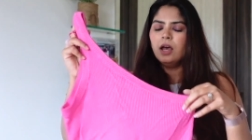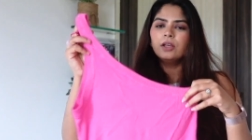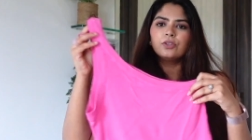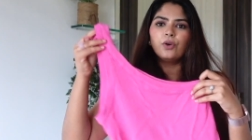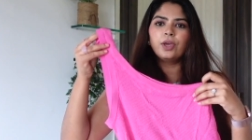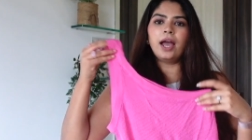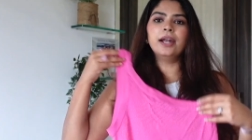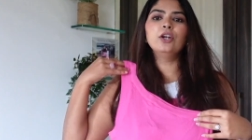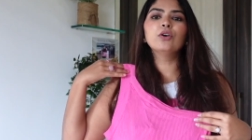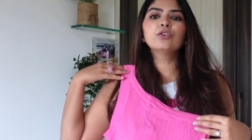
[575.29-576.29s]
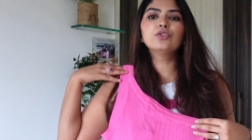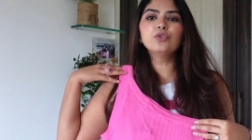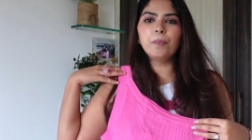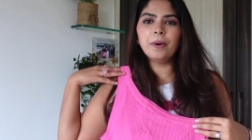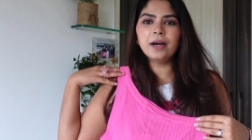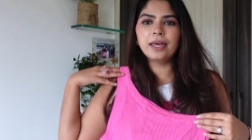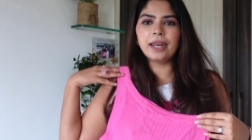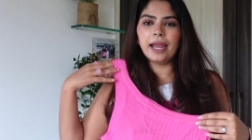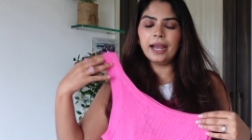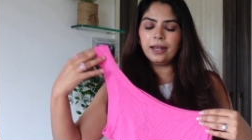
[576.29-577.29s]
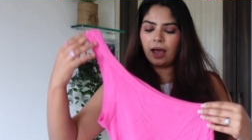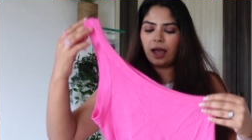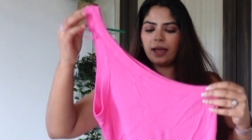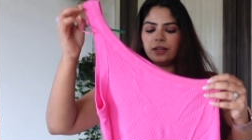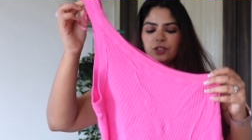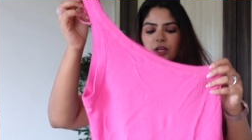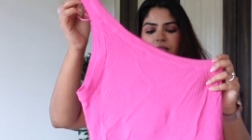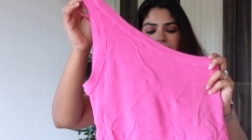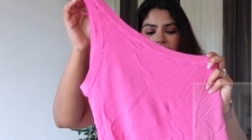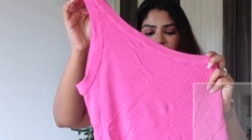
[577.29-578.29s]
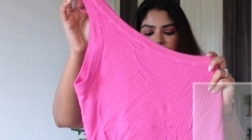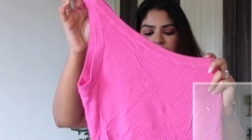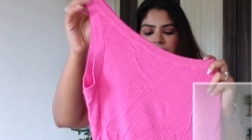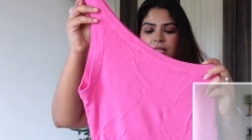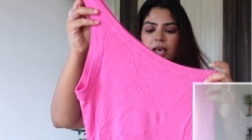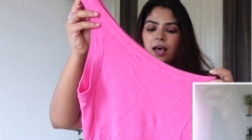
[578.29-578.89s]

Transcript: So yeah, it looks super great. I just love this.